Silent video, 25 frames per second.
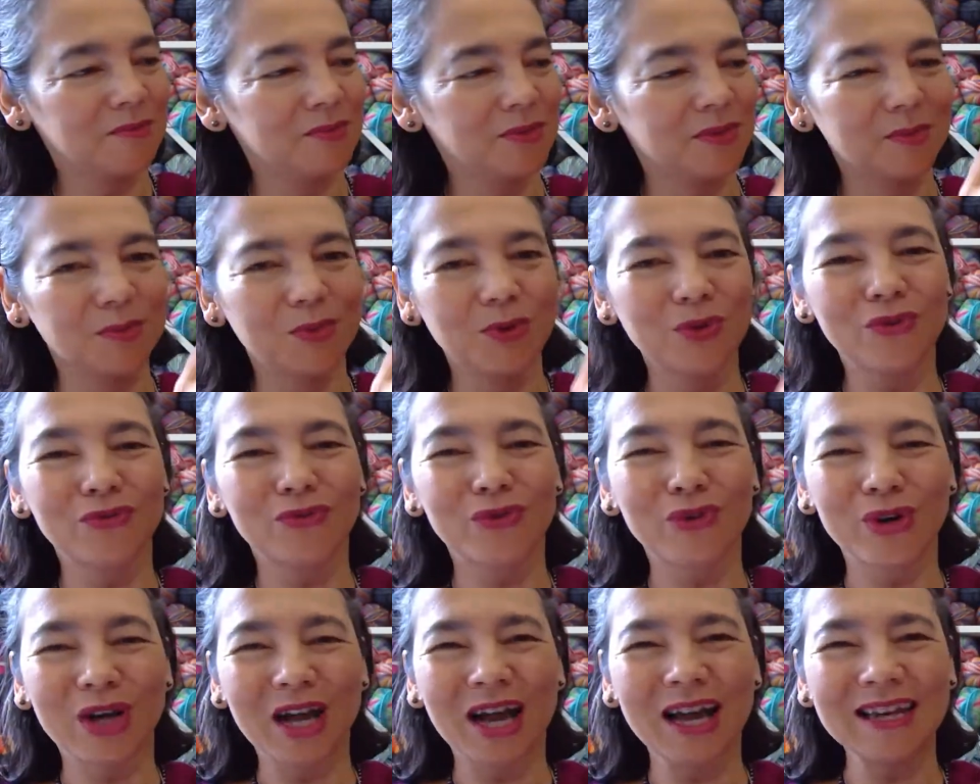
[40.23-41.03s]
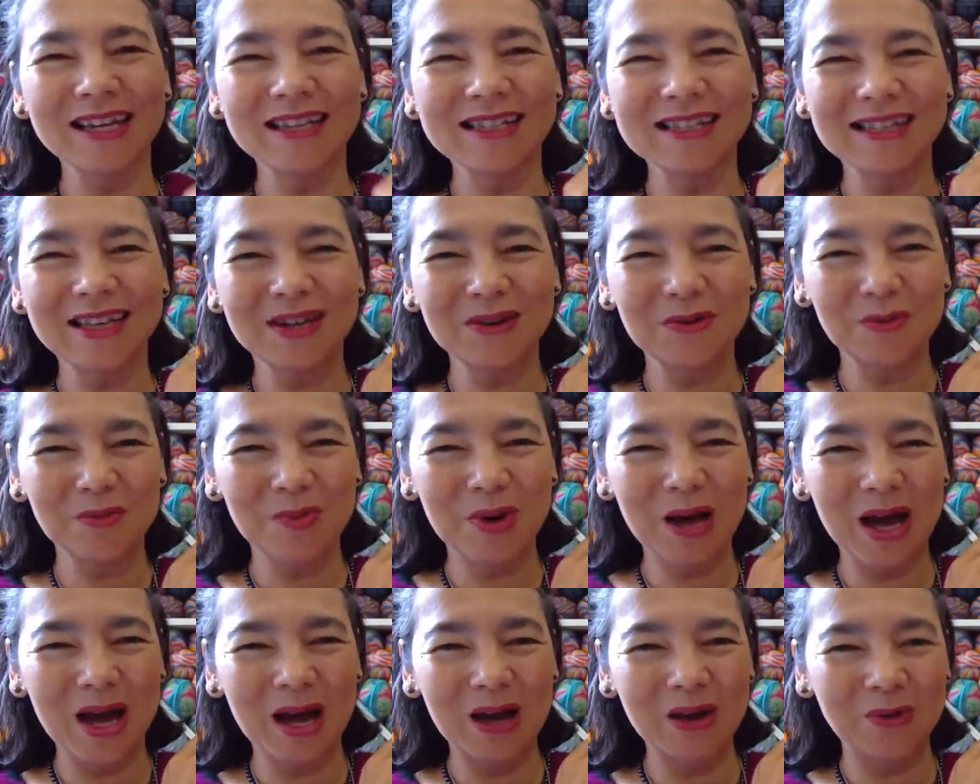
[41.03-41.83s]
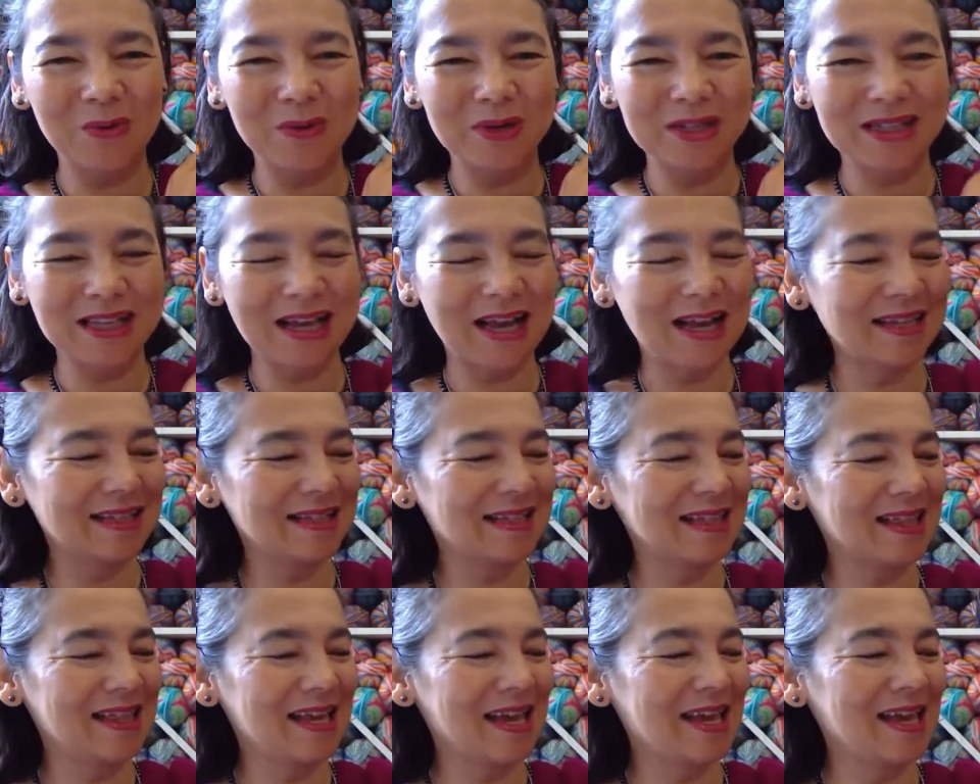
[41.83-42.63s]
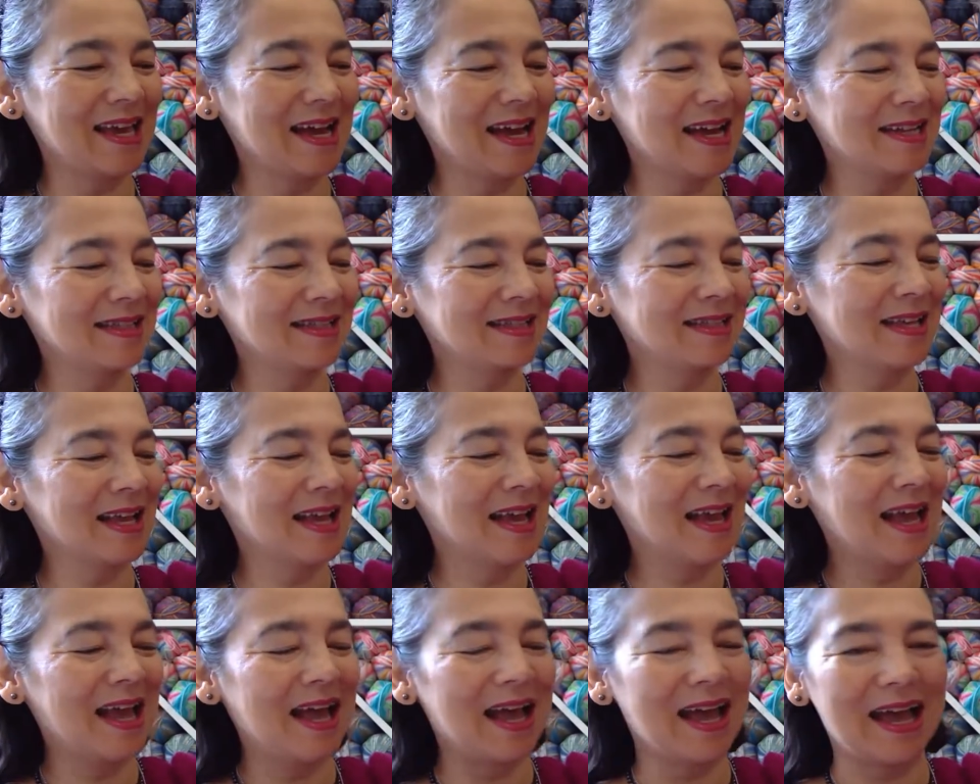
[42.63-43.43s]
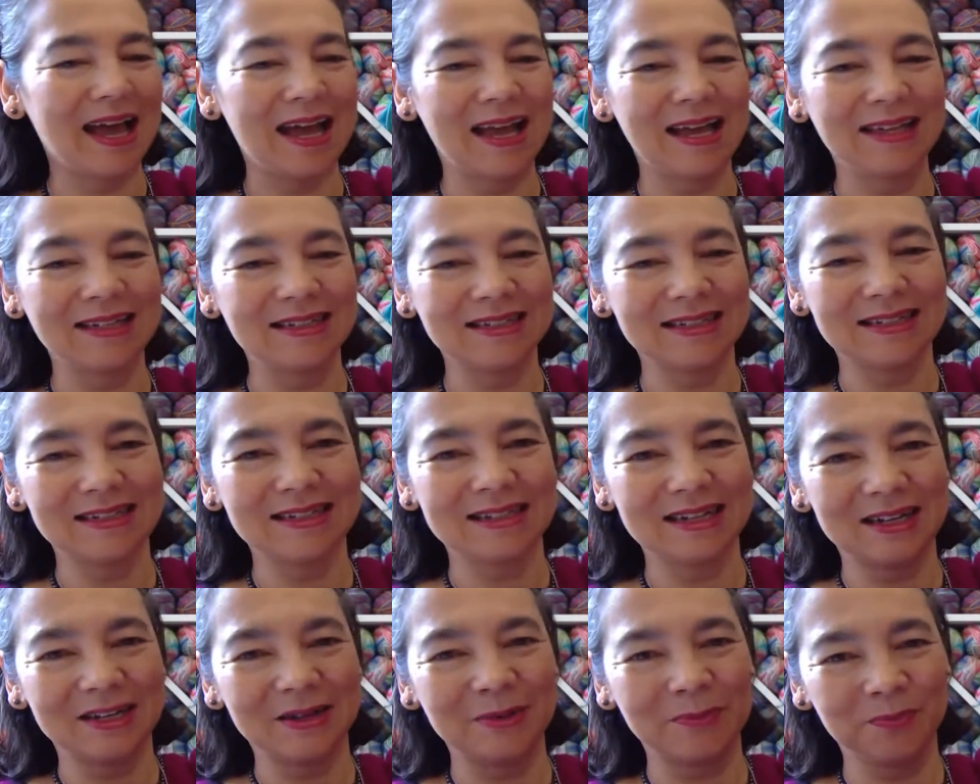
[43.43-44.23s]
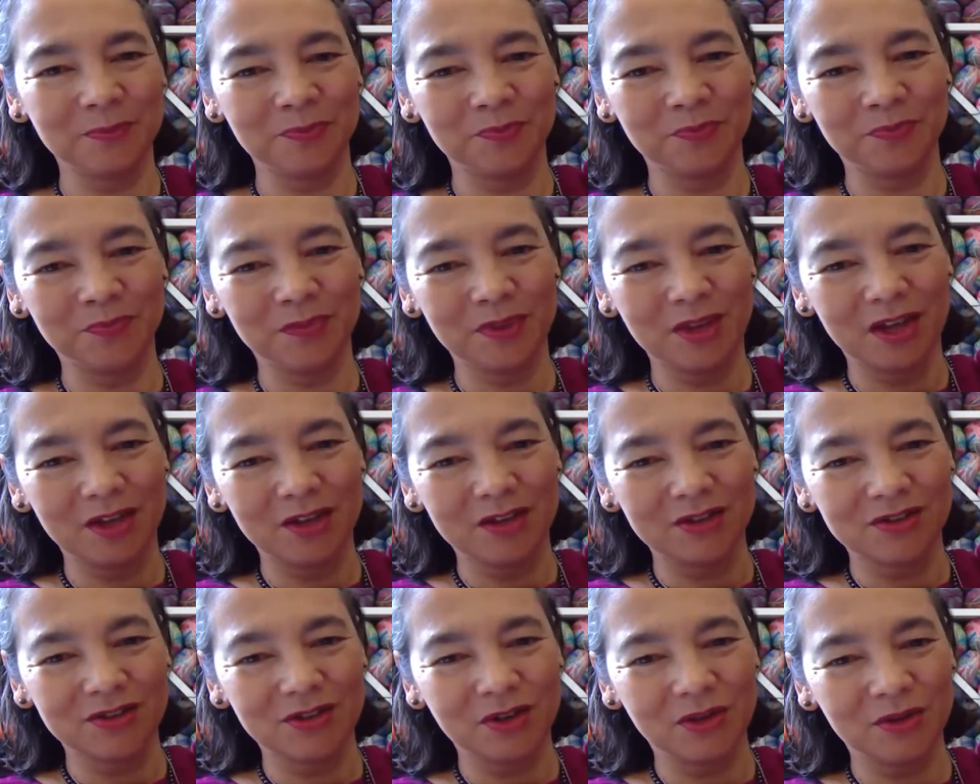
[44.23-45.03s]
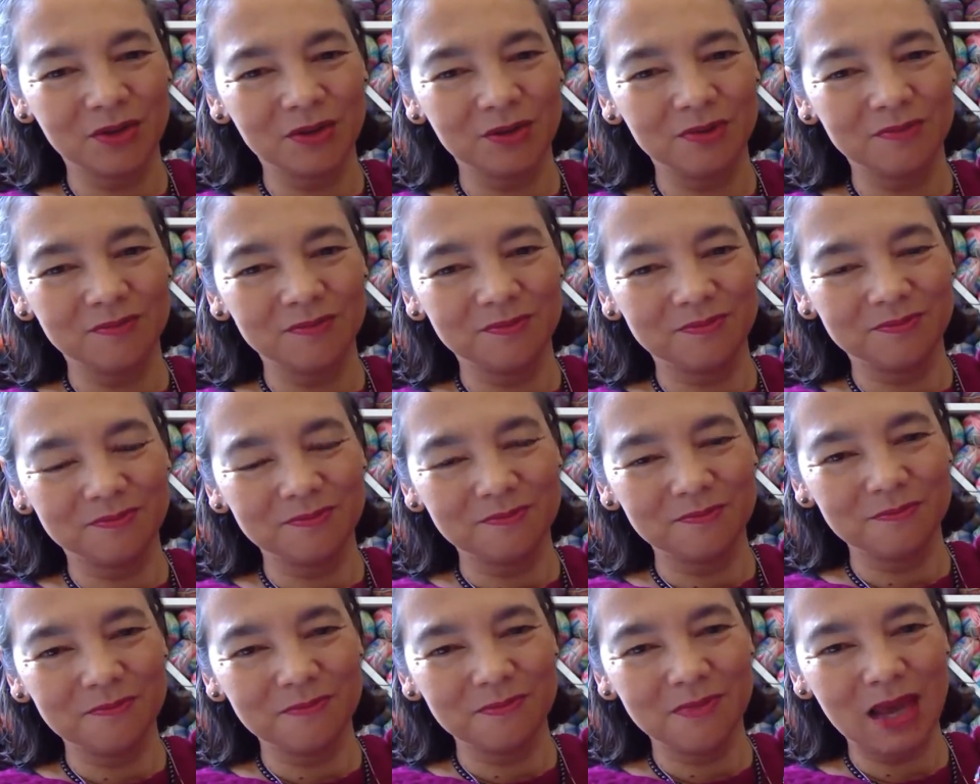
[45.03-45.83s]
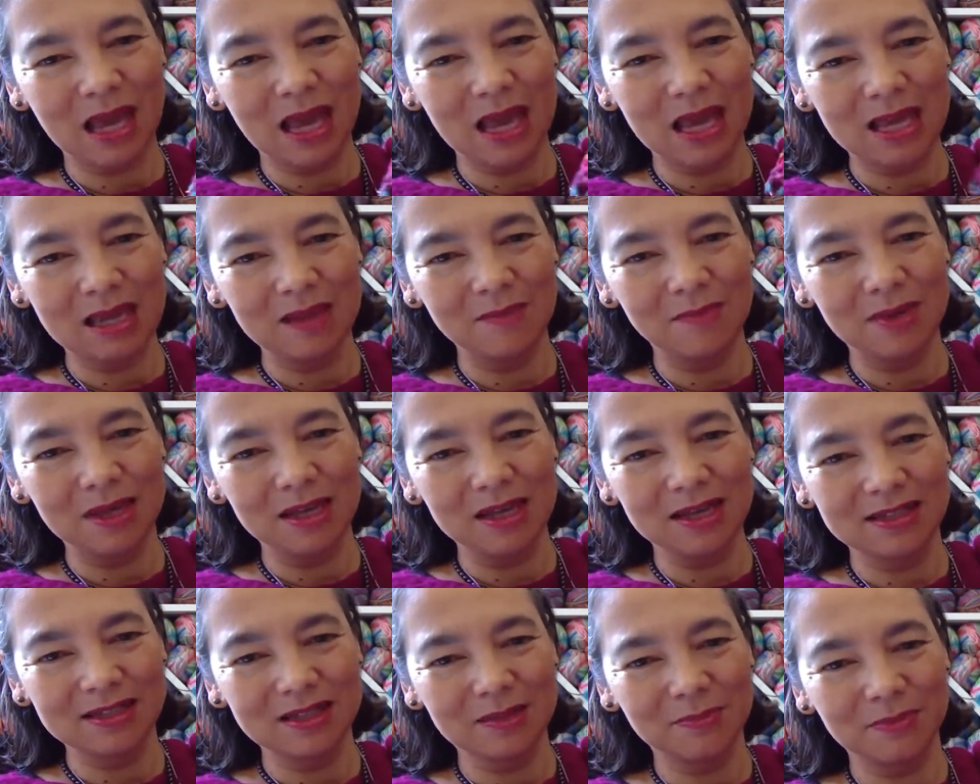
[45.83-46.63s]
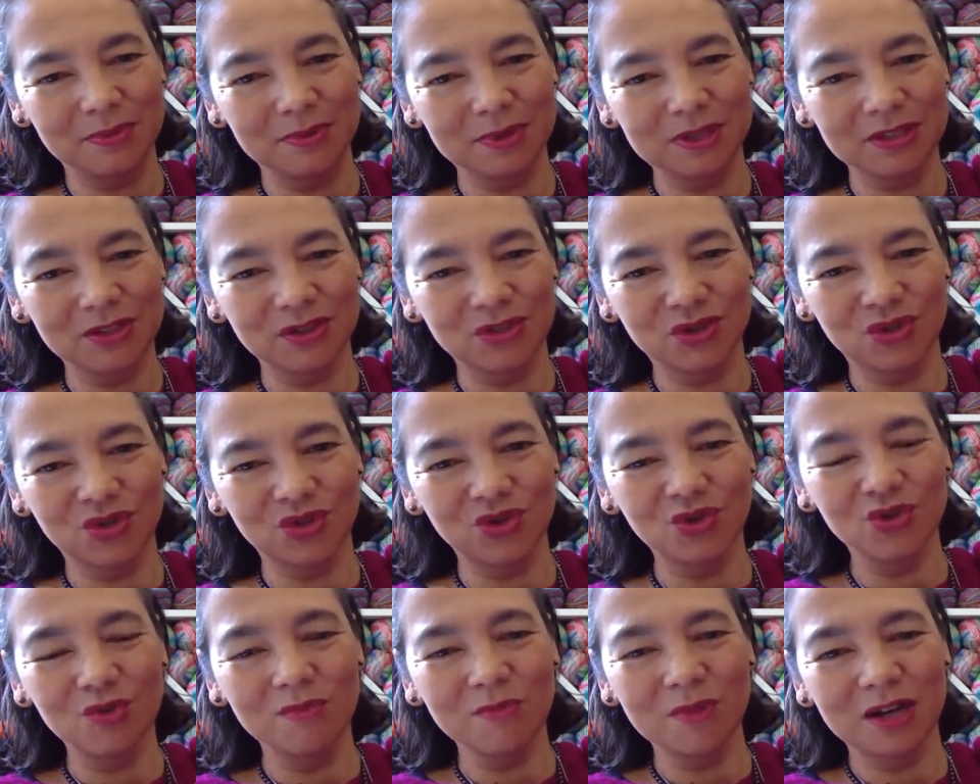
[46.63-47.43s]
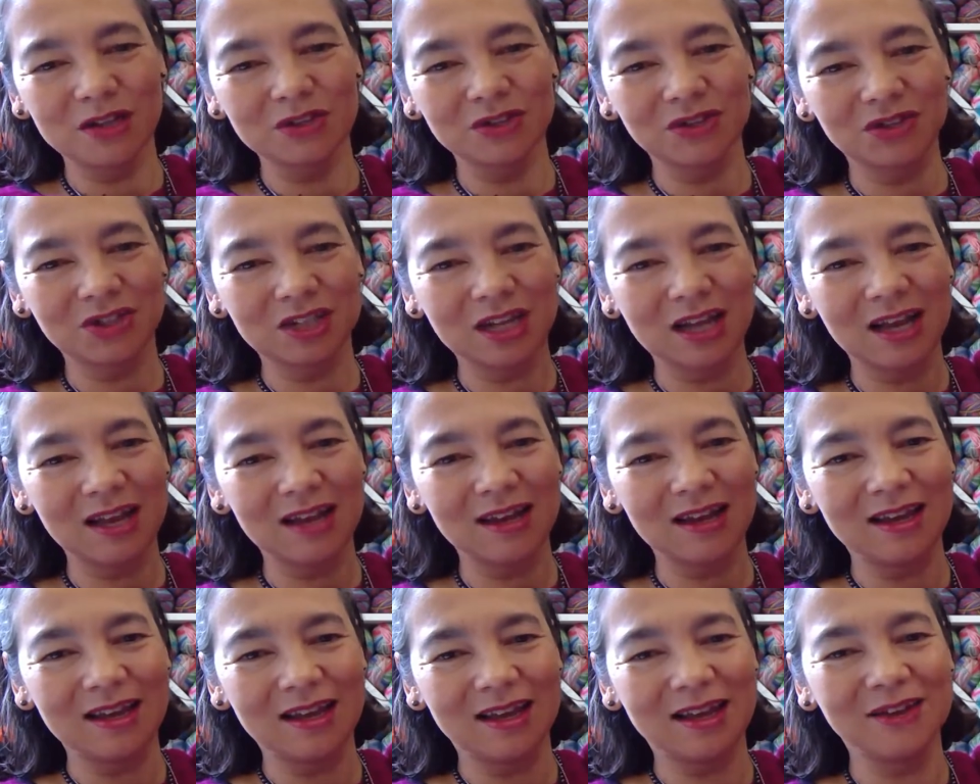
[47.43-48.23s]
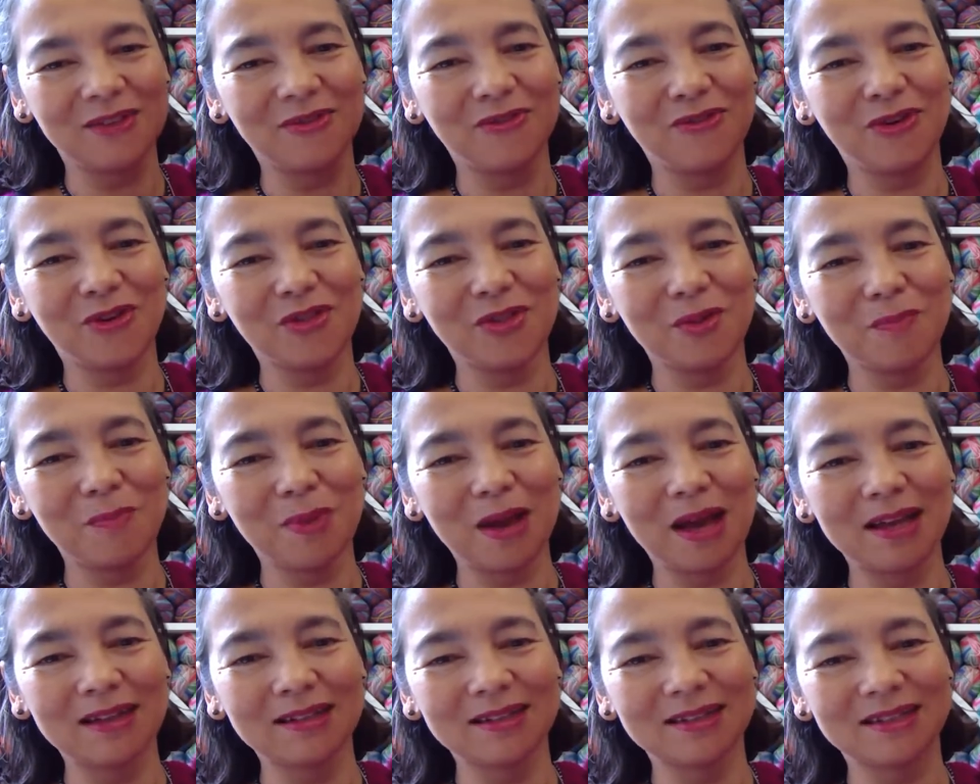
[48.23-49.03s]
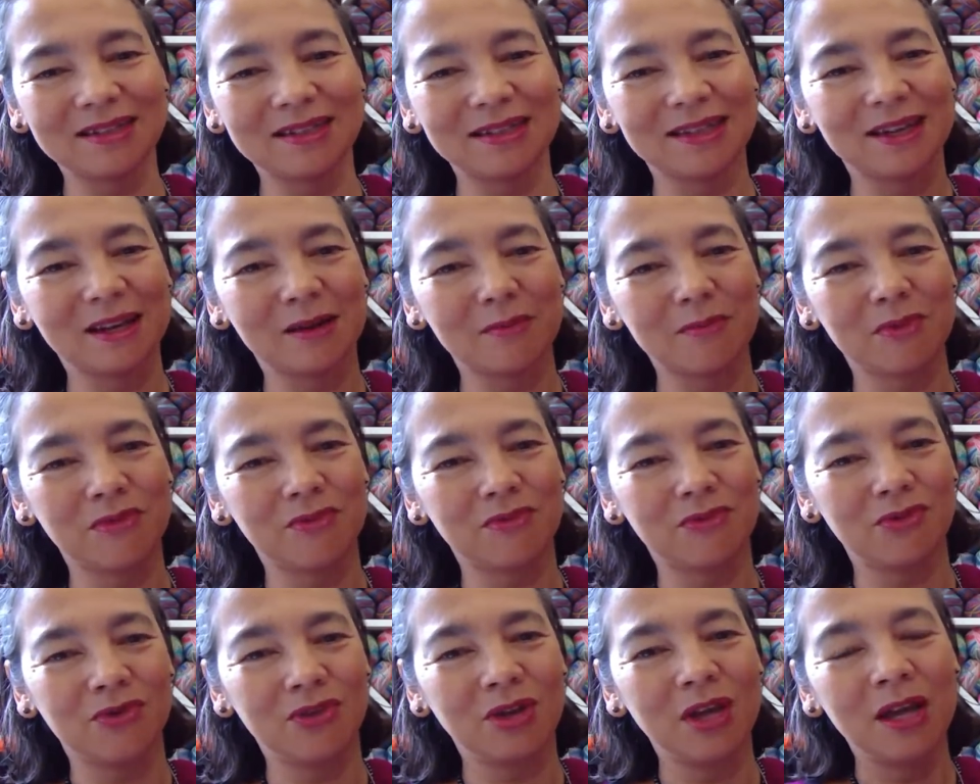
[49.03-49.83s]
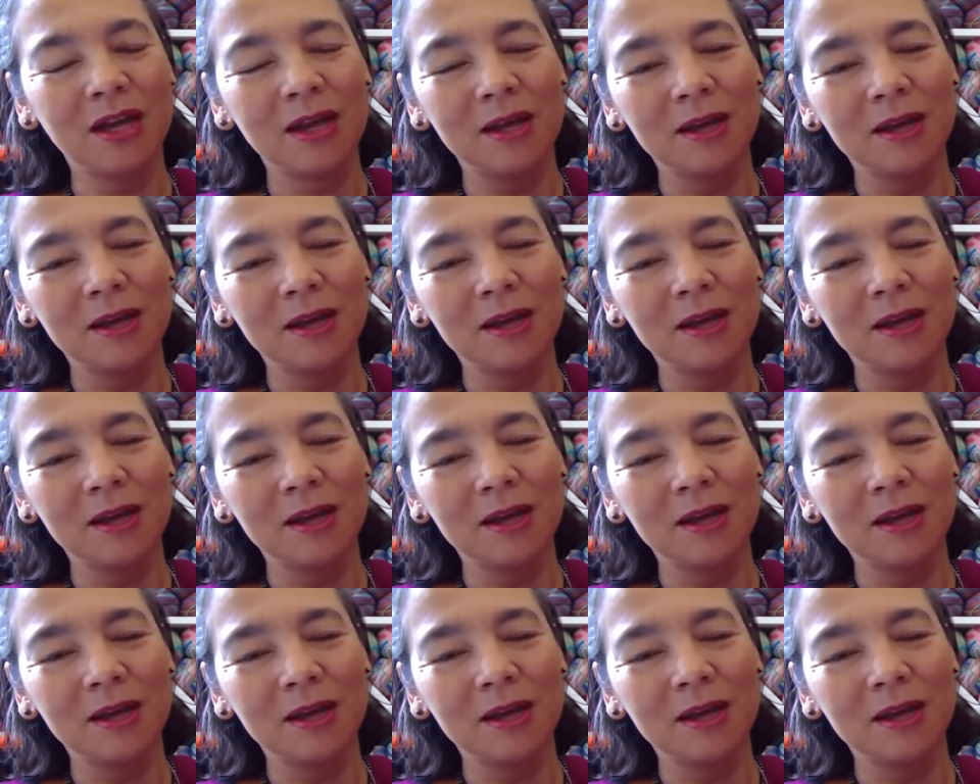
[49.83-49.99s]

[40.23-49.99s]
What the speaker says: the beautiful colors that Opal always has in their yarns. And so maybe it's a bit too much color for the pattern to come through.